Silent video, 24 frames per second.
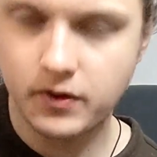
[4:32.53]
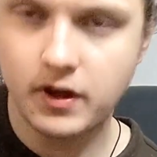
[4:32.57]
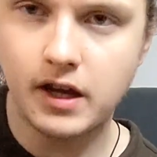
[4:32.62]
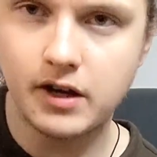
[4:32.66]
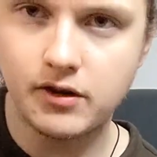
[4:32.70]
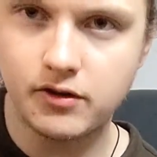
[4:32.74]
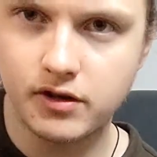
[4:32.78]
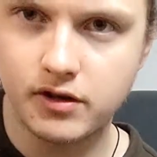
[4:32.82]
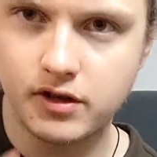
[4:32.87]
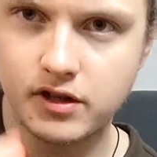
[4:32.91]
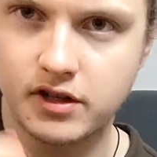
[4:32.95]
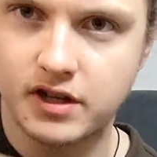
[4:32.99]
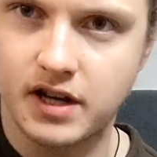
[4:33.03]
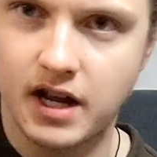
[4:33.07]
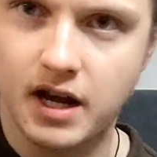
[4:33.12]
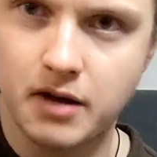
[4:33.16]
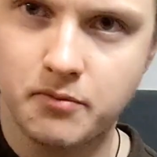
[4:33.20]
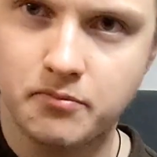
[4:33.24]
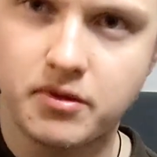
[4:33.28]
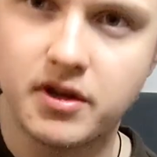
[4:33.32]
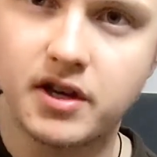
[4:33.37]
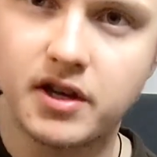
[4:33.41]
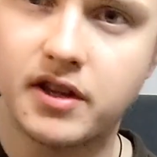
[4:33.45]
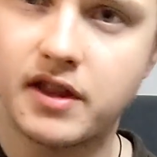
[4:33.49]
and you're going to
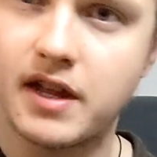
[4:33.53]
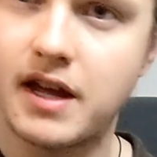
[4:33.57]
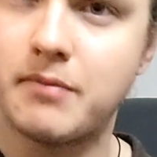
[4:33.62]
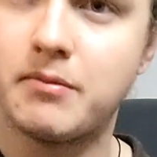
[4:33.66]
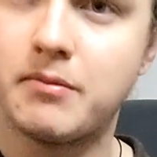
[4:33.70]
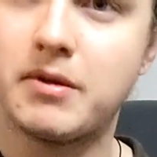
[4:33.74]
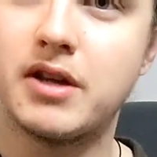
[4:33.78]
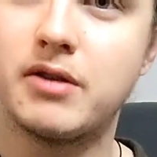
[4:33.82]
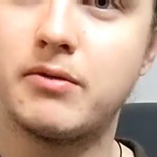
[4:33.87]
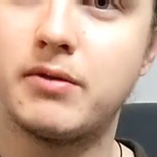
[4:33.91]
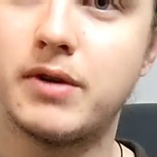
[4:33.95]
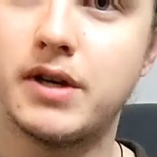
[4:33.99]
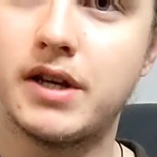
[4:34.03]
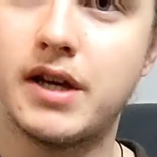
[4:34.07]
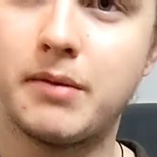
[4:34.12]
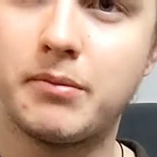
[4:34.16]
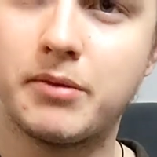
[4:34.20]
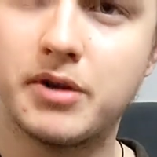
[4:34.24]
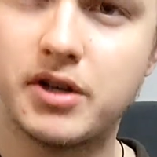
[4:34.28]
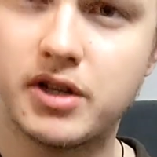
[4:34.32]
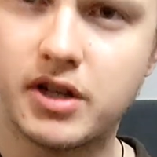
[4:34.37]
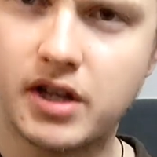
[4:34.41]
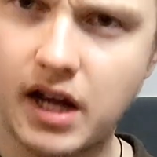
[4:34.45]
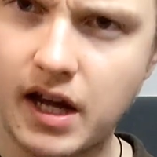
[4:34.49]
down pick that, by the way. I'm
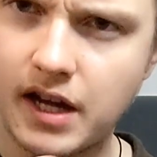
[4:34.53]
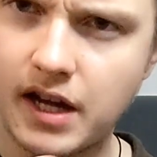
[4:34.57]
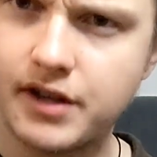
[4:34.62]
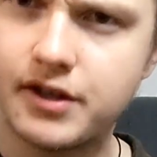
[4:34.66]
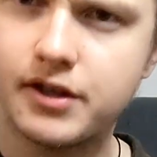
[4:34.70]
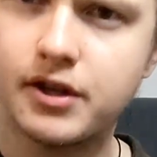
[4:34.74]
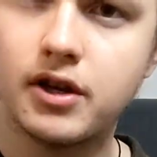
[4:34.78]
going to kind